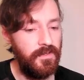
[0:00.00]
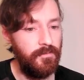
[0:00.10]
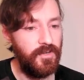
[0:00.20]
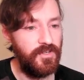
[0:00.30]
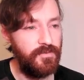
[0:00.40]

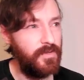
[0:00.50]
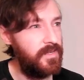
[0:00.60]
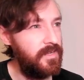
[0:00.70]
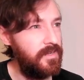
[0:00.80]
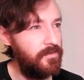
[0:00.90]
barraging
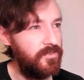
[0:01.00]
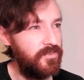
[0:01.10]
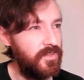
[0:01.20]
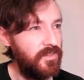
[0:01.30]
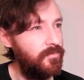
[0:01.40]
beatdown
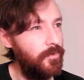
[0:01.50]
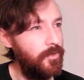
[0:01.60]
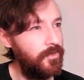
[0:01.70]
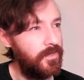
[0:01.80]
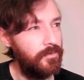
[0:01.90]
just doesn't
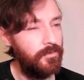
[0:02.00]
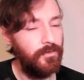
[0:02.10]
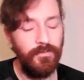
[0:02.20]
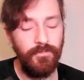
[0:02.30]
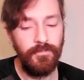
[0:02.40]
work at
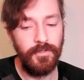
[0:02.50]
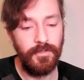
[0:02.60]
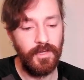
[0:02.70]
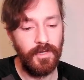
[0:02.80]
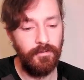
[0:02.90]
all, which is
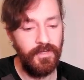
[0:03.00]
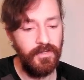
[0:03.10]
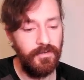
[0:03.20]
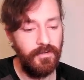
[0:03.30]
kind of weird.